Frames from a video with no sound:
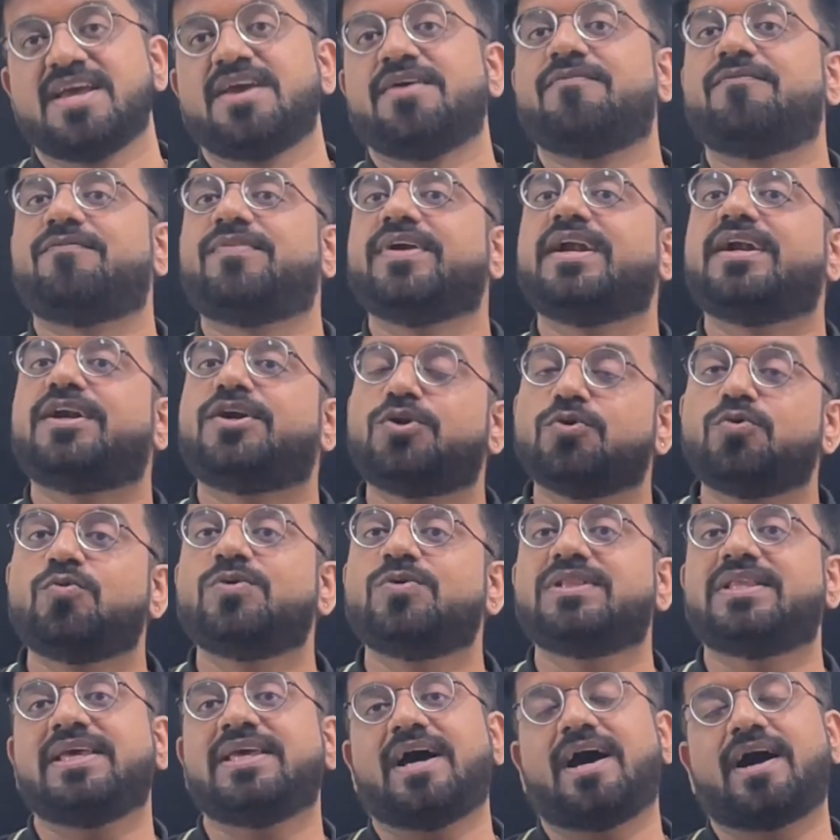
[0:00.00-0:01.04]
We do
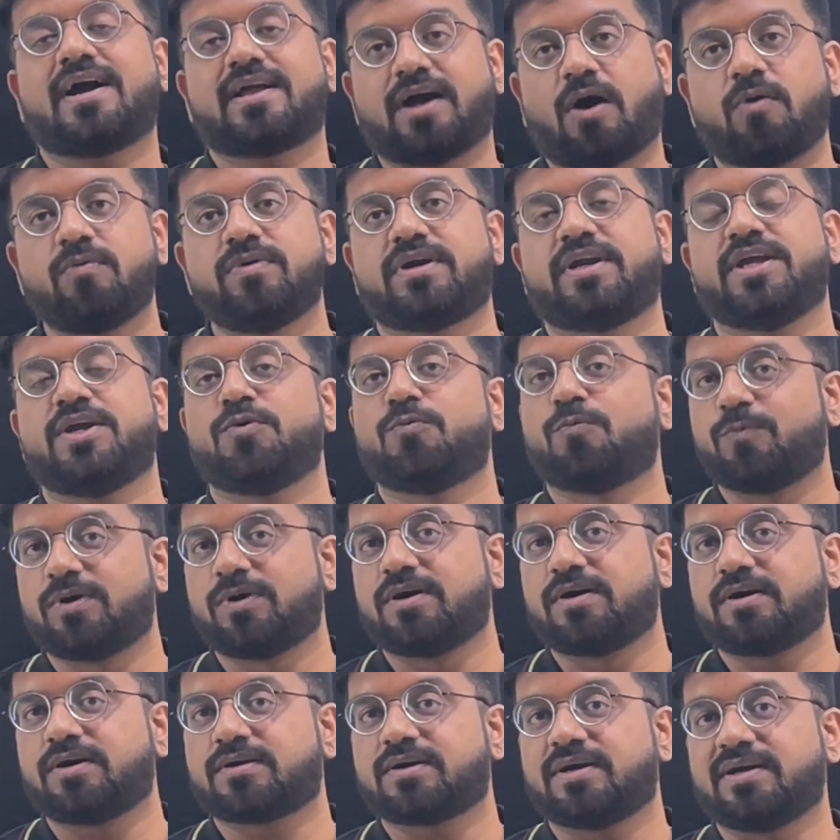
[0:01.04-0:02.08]
the accounting
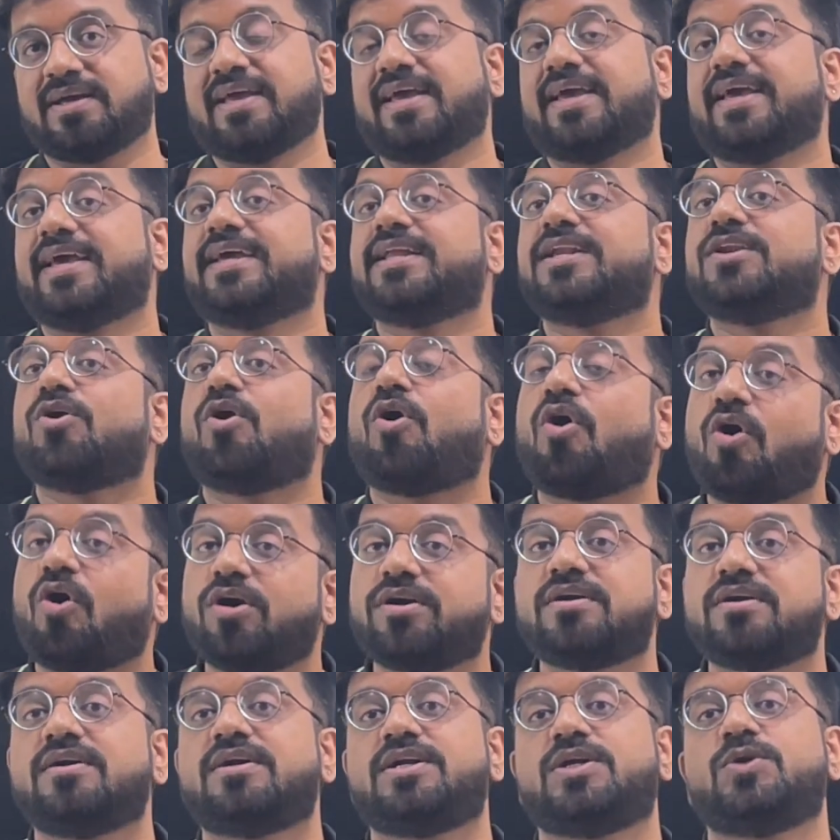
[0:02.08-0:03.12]
work in
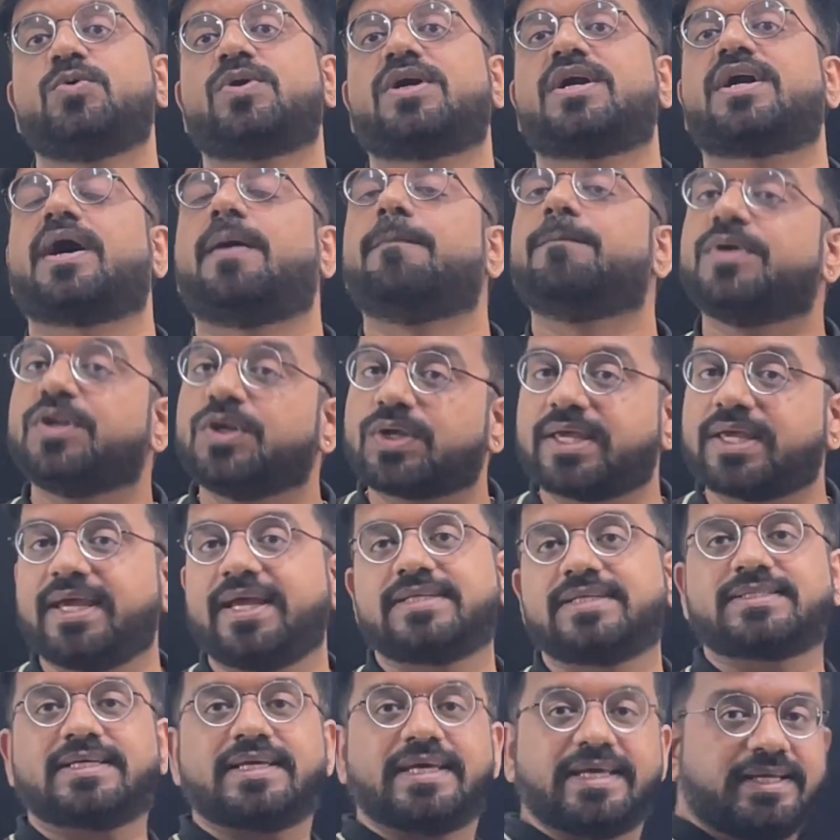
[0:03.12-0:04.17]
order to
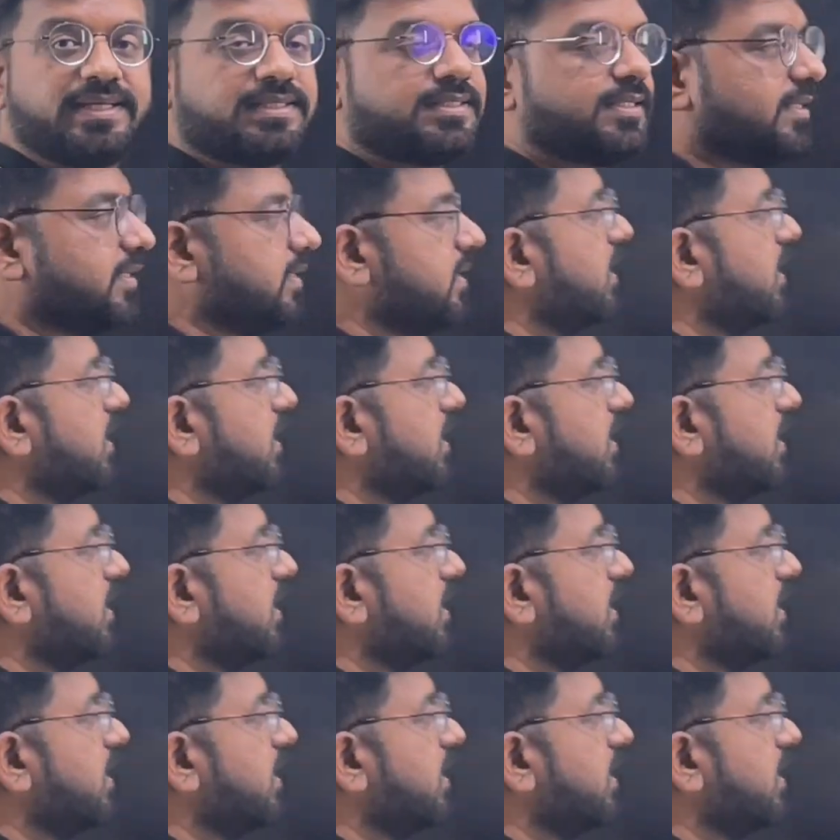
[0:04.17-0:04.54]
communicate it